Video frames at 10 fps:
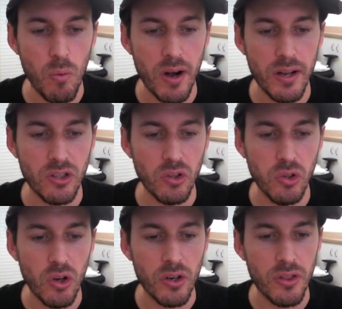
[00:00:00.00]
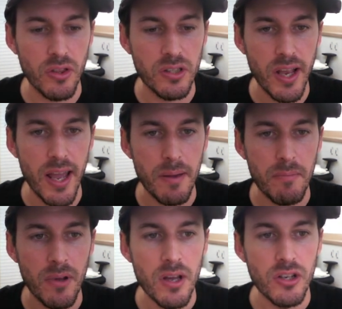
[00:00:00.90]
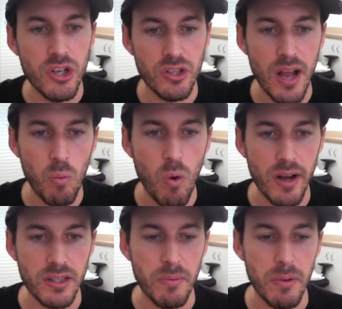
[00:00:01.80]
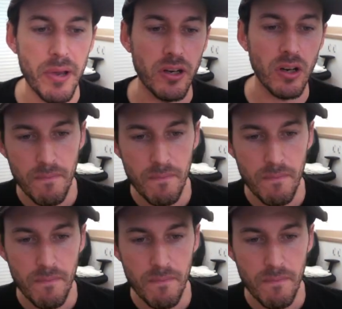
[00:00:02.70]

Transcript: I want it to look the same, just I want it to be bigger.